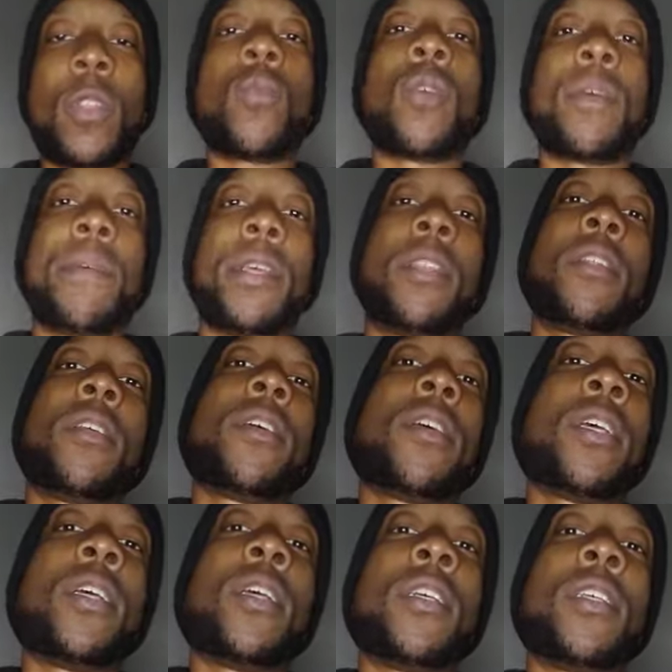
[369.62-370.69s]
with women
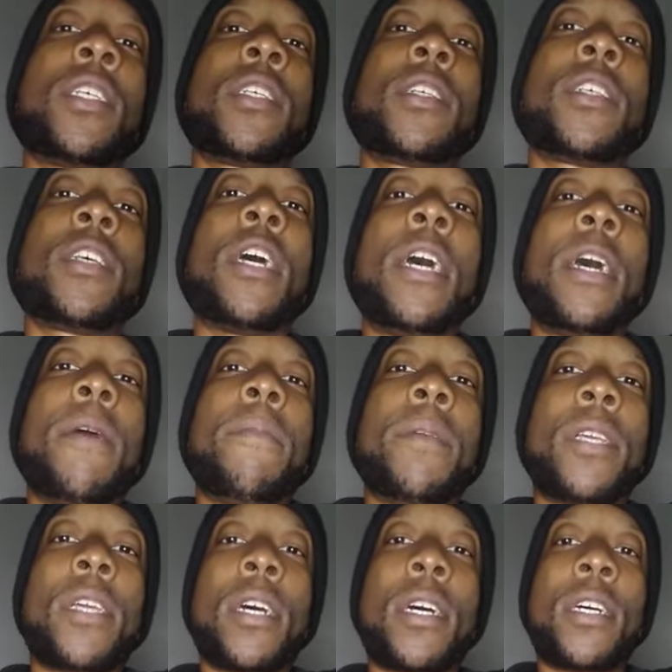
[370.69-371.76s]
is
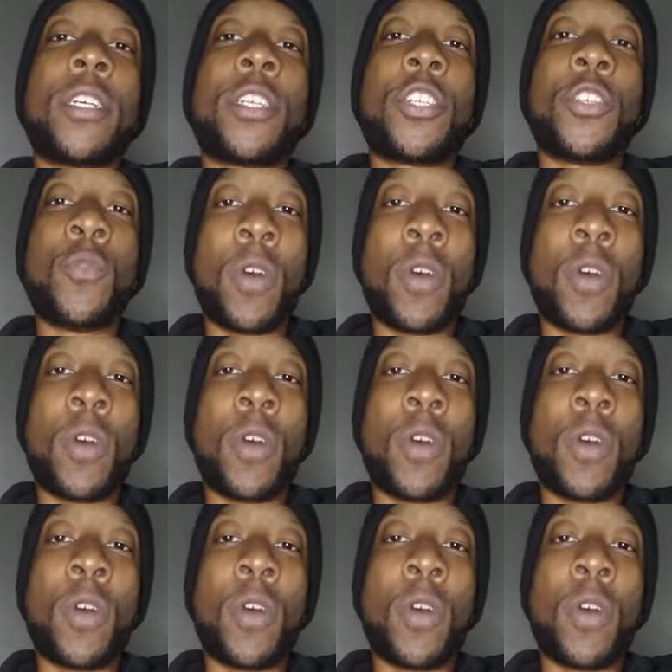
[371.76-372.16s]
because